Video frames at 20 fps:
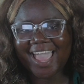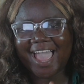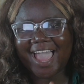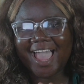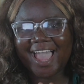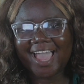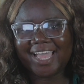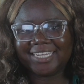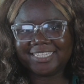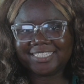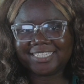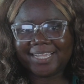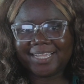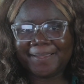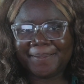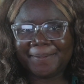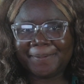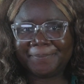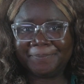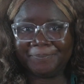and
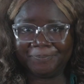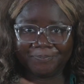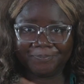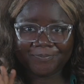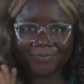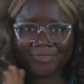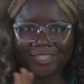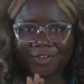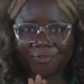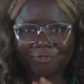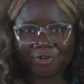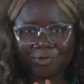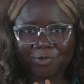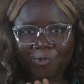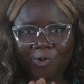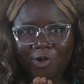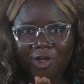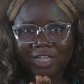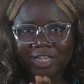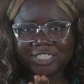
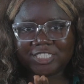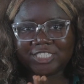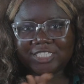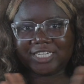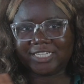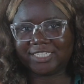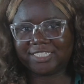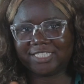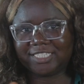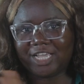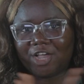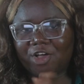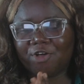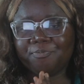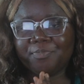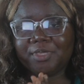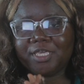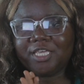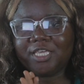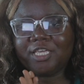rewatch and tell
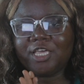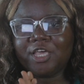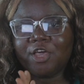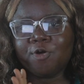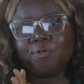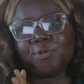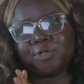me